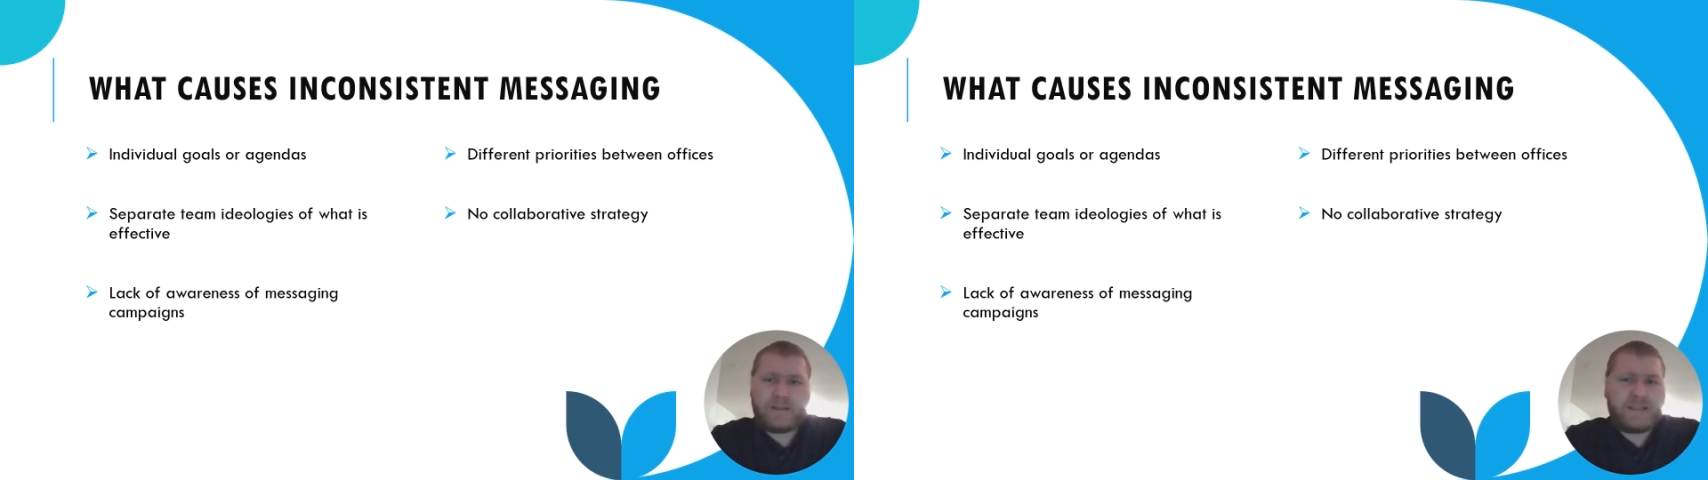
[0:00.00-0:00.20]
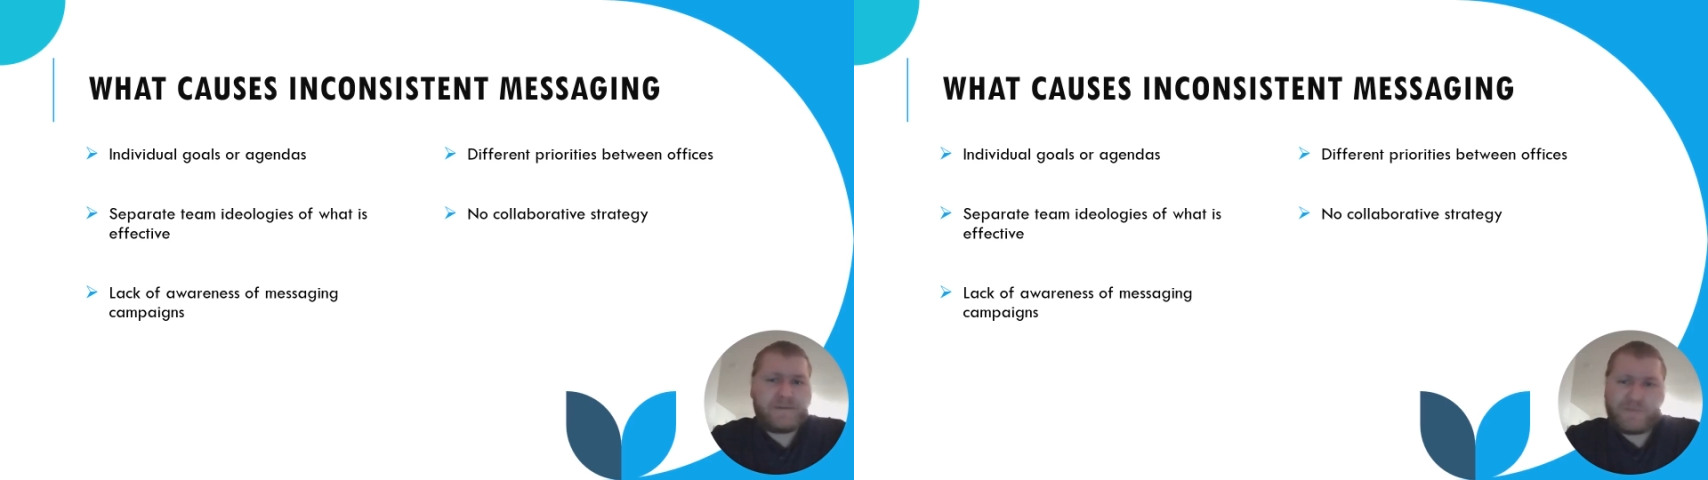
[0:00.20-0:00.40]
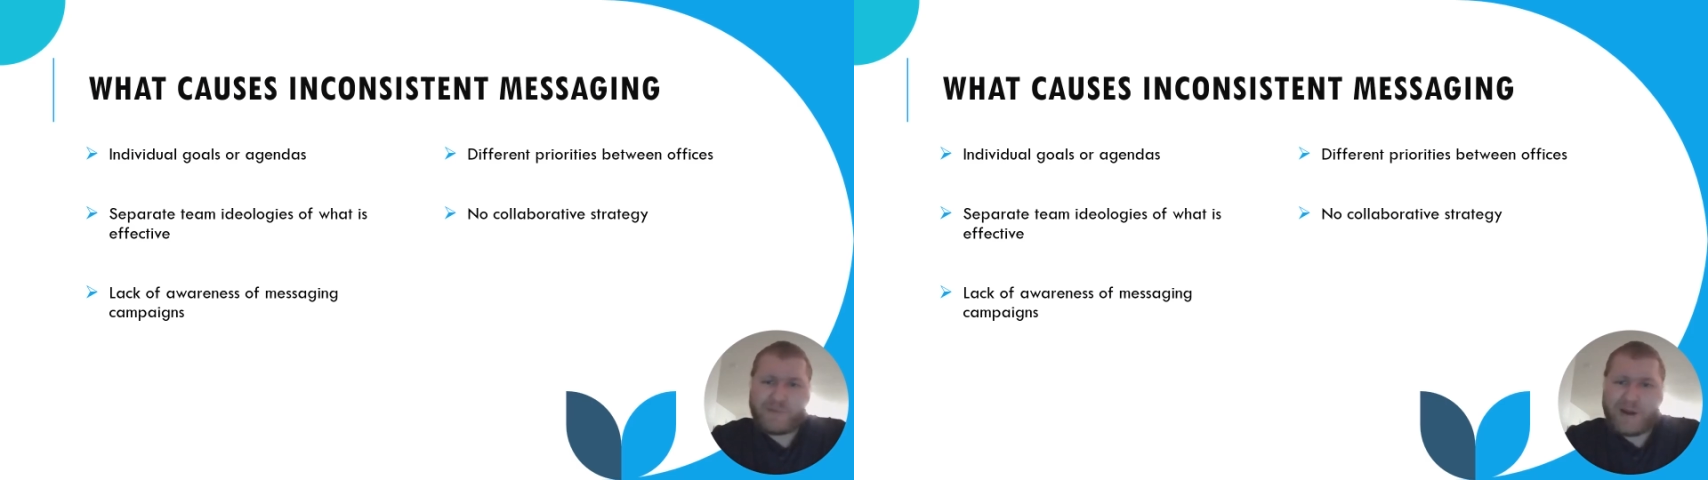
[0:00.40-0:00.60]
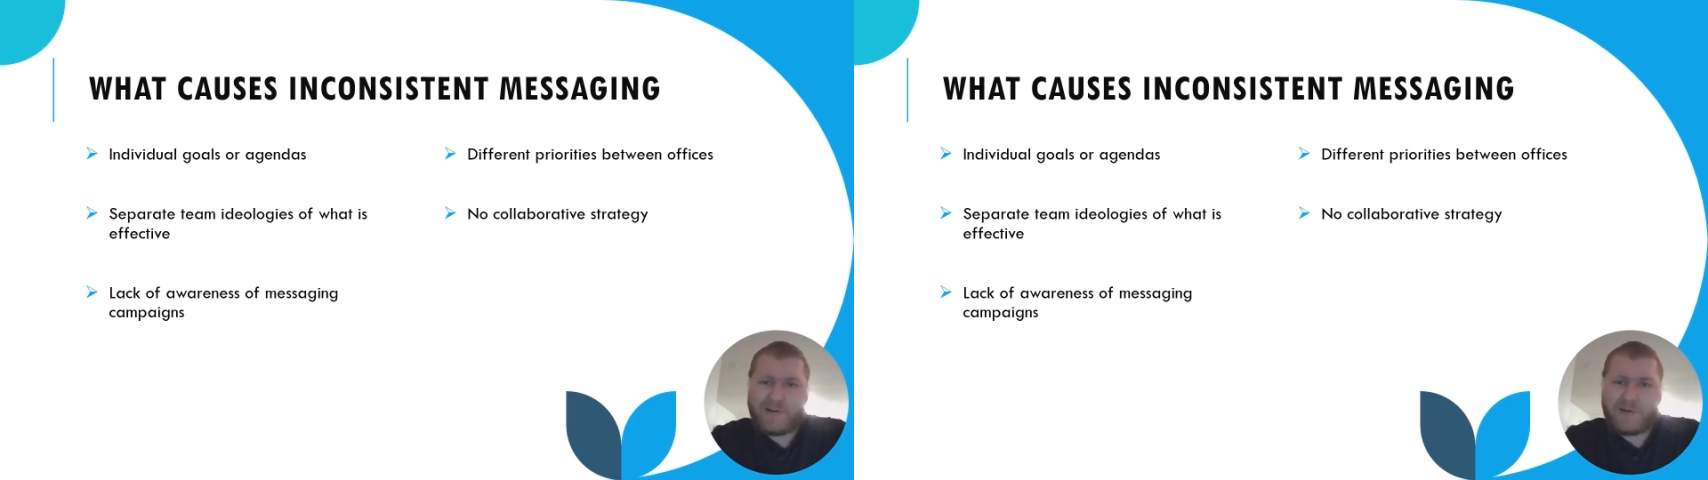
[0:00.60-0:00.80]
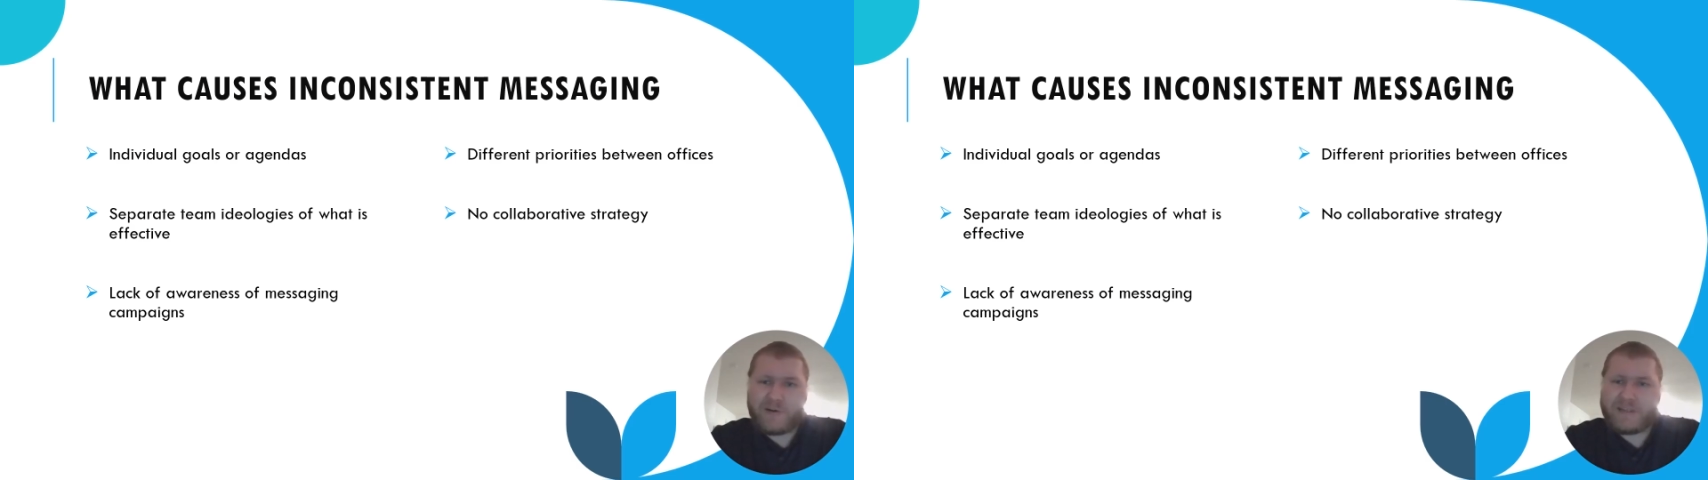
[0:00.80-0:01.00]
Different
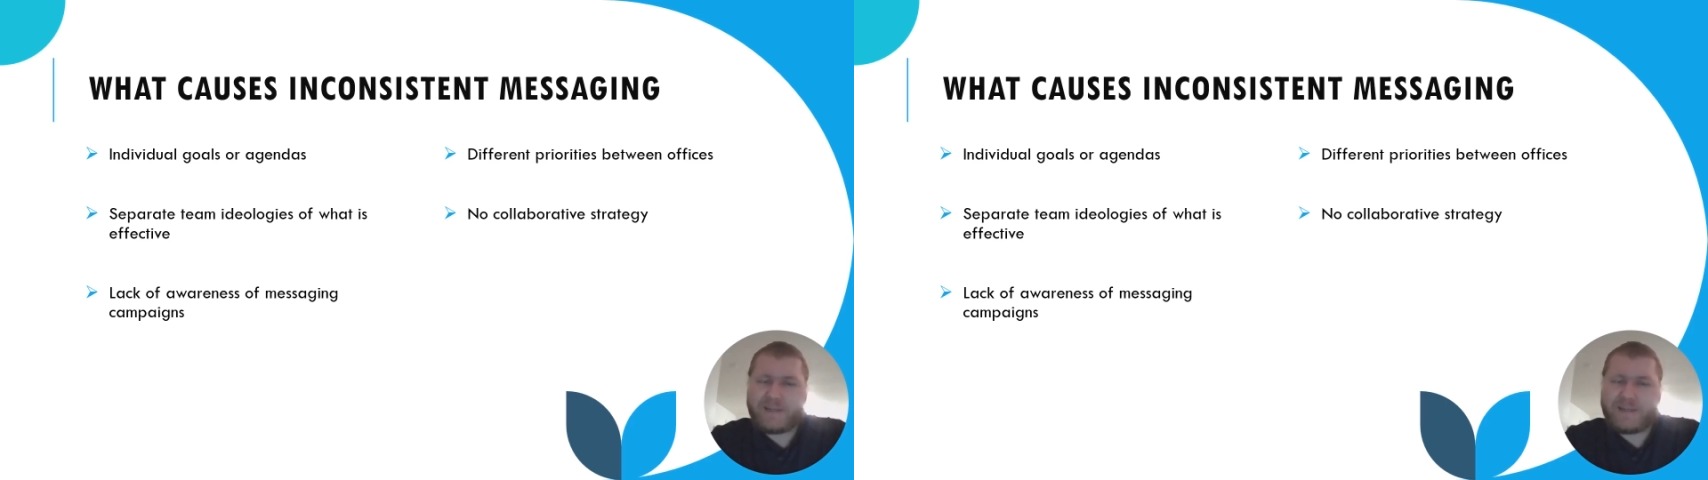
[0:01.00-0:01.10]
priorities.